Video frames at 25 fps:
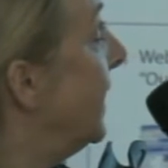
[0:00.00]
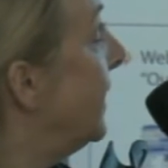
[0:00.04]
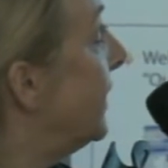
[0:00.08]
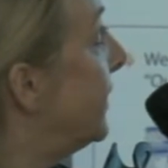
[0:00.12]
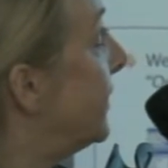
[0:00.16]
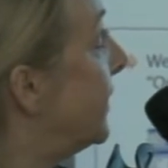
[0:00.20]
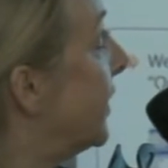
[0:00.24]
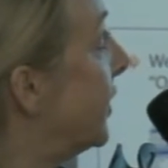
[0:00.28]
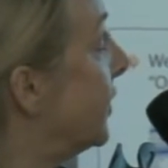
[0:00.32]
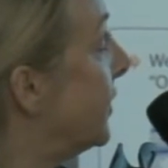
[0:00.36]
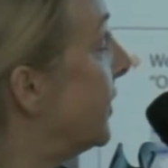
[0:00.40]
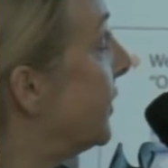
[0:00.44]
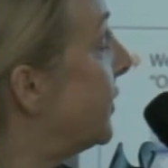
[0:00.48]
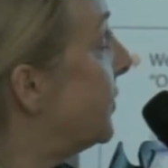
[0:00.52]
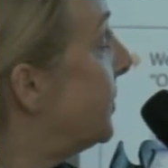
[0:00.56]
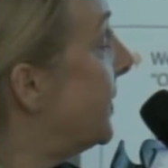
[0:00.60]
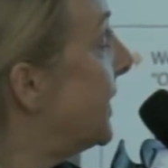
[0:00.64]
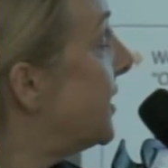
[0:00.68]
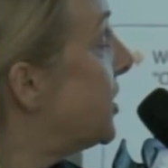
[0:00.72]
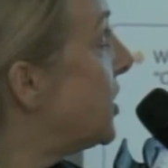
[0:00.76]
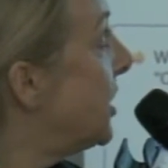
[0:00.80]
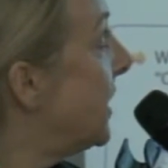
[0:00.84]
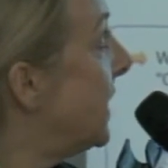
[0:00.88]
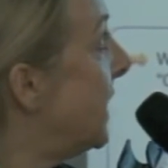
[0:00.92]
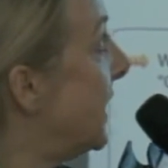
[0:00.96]
So the
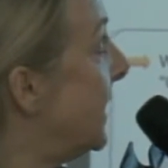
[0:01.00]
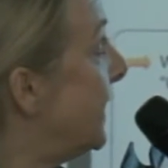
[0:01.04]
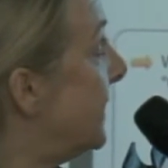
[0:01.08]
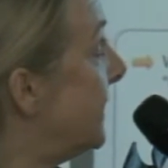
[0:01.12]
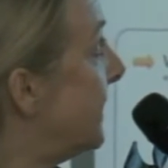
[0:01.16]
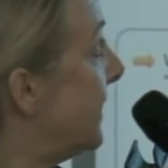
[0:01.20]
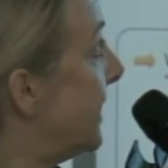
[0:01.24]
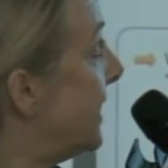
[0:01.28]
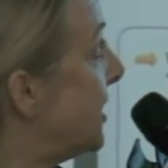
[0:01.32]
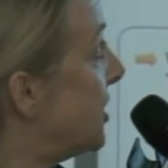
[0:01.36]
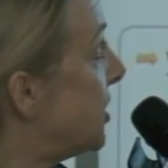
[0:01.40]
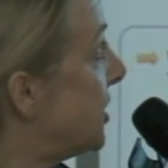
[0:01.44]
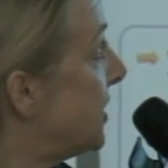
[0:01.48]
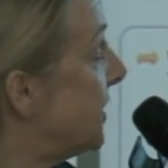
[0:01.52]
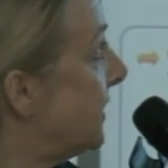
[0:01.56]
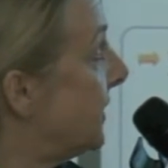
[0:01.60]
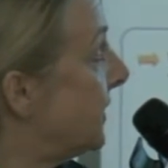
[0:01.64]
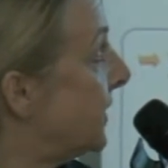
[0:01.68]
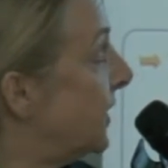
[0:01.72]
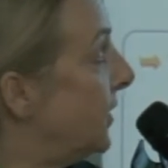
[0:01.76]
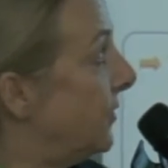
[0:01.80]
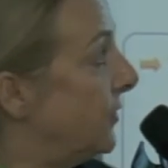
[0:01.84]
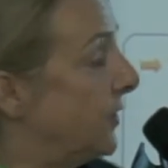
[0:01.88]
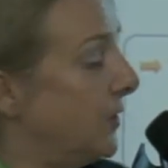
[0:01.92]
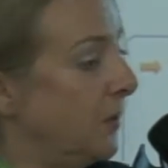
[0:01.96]

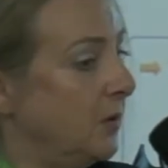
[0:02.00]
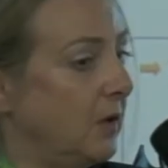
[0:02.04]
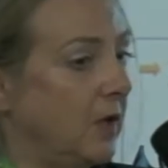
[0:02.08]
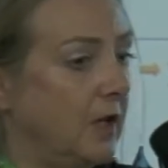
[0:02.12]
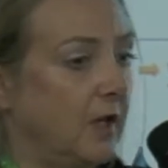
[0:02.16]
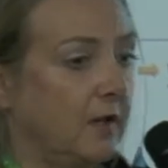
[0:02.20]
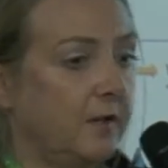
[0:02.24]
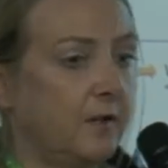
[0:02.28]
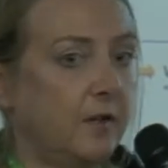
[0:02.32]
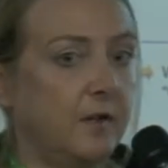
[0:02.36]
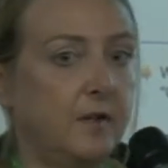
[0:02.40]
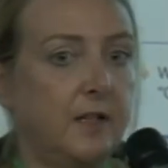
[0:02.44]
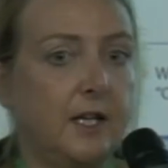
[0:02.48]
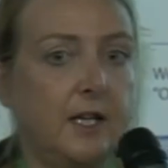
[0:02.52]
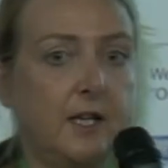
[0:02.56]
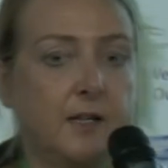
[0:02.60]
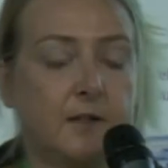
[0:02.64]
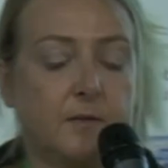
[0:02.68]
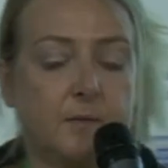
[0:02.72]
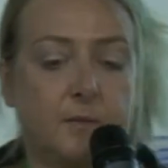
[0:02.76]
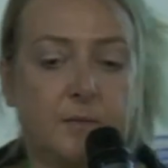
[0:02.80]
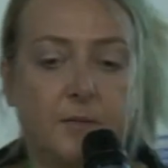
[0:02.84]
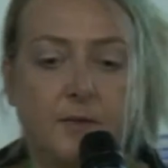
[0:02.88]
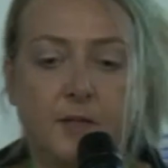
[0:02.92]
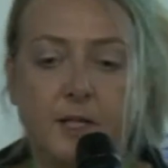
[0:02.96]
specializations give you also
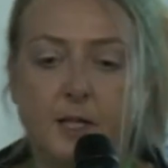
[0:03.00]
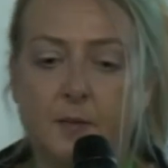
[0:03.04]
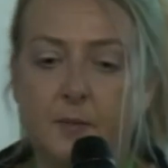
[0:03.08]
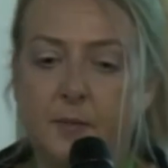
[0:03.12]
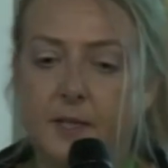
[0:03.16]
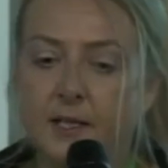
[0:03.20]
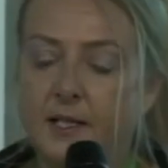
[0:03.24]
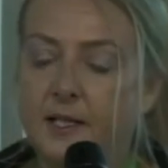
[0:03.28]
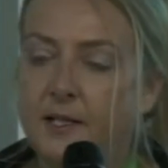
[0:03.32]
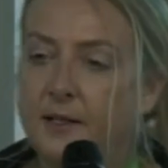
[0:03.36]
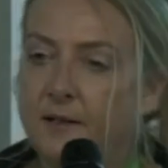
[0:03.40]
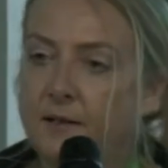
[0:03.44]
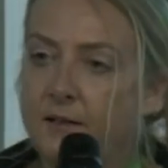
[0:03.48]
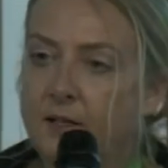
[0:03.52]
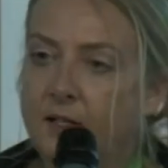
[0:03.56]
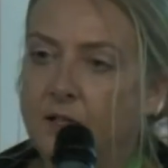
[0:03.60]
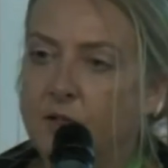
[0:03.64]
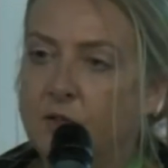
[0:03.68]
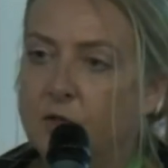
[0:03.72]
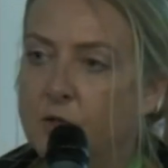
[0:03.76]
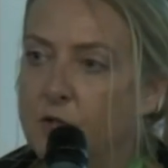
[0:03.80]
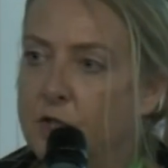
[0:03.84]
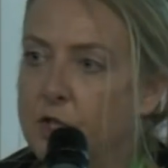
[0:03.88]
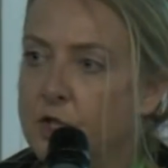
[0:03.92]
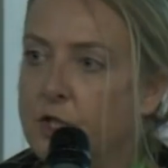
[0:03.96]
the, the ability
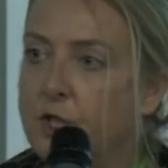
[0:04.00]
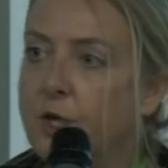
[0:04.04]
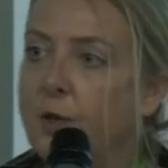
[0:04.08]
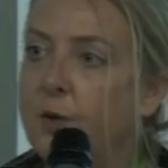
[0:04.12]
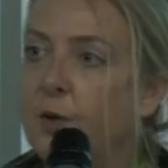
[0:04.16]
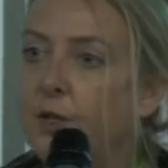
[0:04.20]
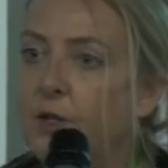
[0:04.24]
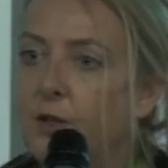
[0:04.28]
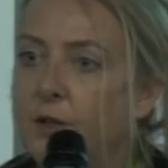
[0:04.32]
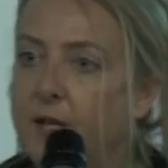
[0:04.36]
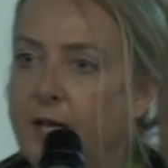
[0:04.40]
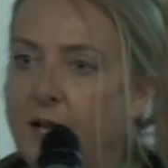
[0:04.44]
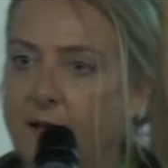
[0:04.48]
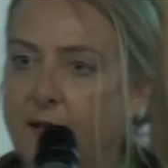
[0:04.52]
to show your